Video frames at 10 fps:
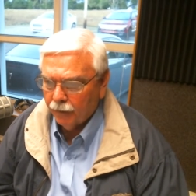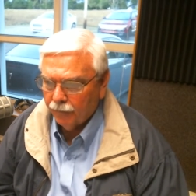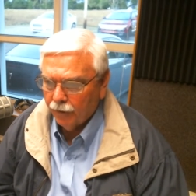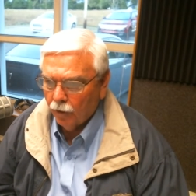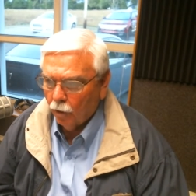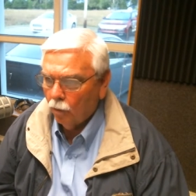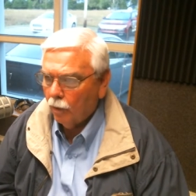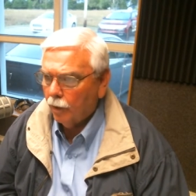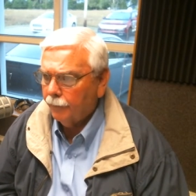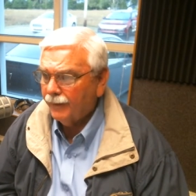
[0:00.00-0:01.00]
the
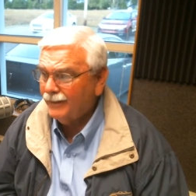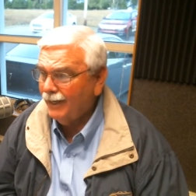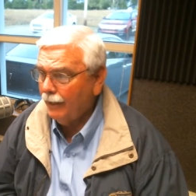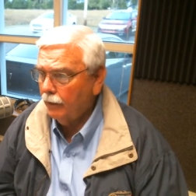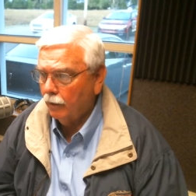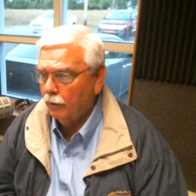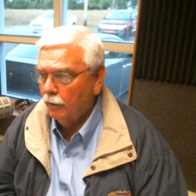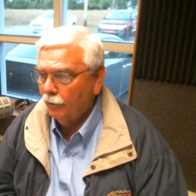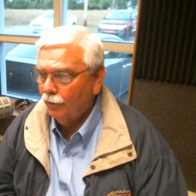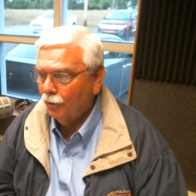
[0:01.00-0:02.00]
old patina,
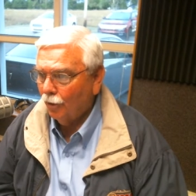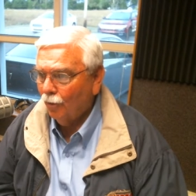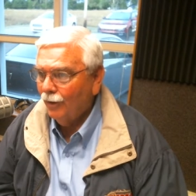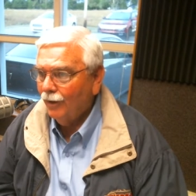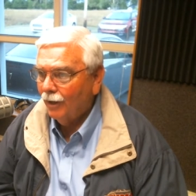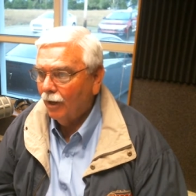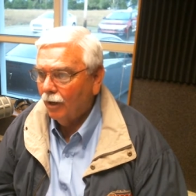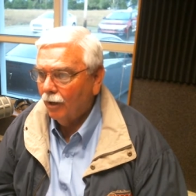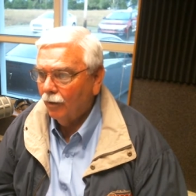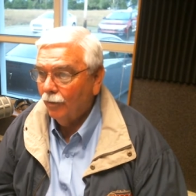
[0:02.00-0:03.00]
you know,
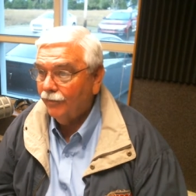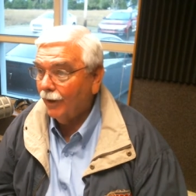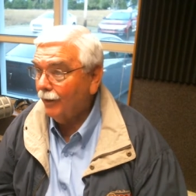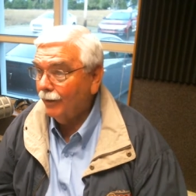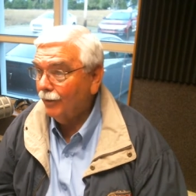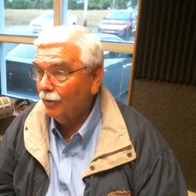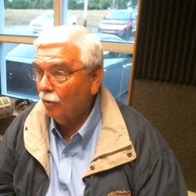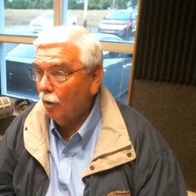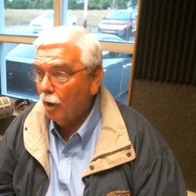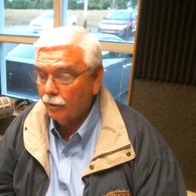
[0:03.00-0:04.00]
we found it in a
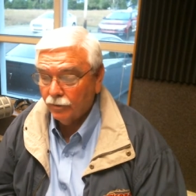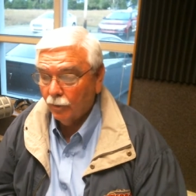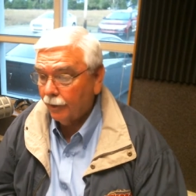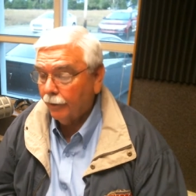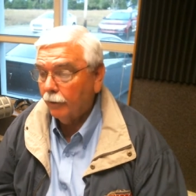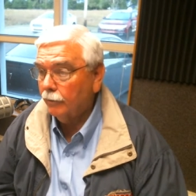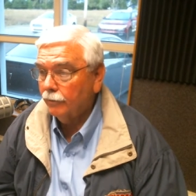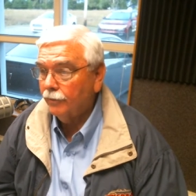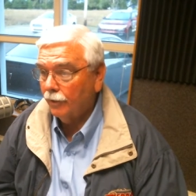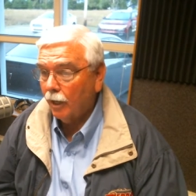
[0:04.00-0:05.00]
garage. Well, they're
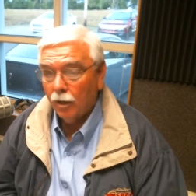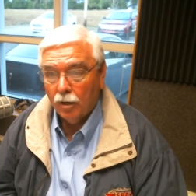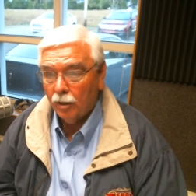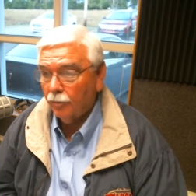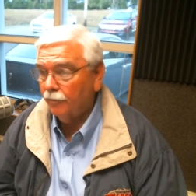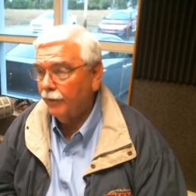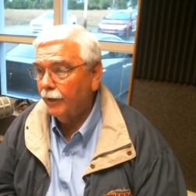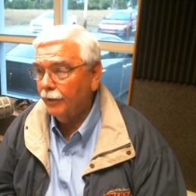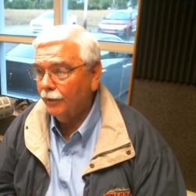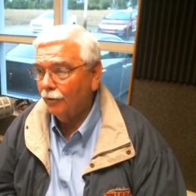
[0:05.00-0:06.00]
not all of them are
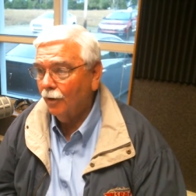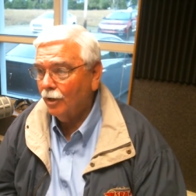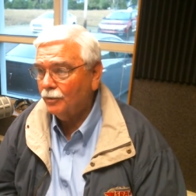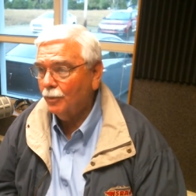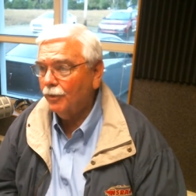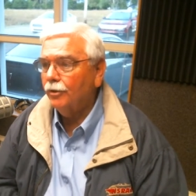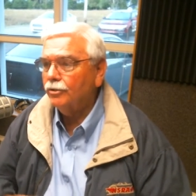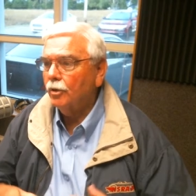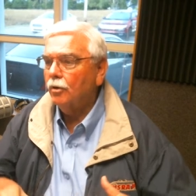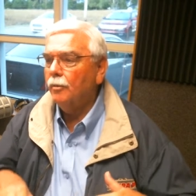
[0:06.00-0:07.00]
found in a garage, but they're
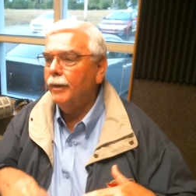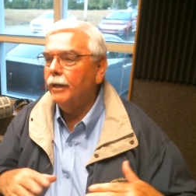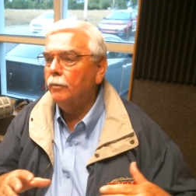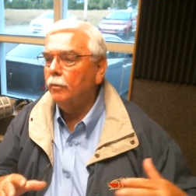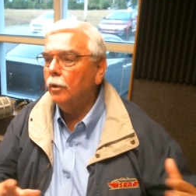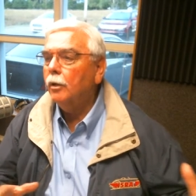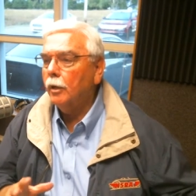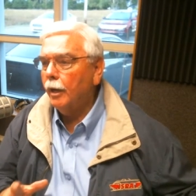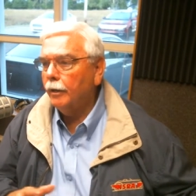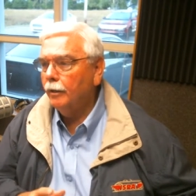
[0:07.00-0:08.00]
starting to make them look
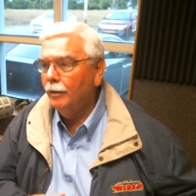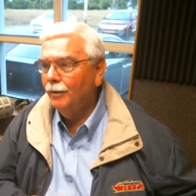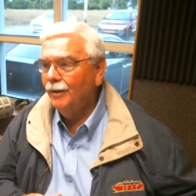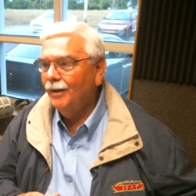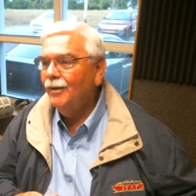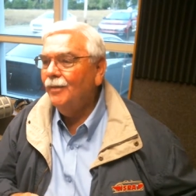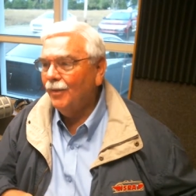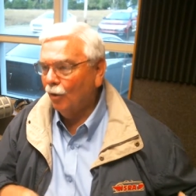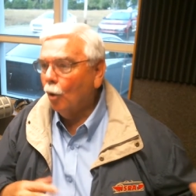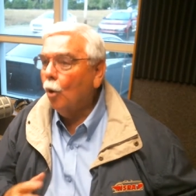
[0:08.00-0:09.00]
like
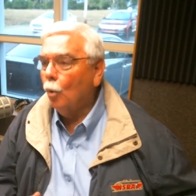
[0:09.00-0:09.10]
they're old.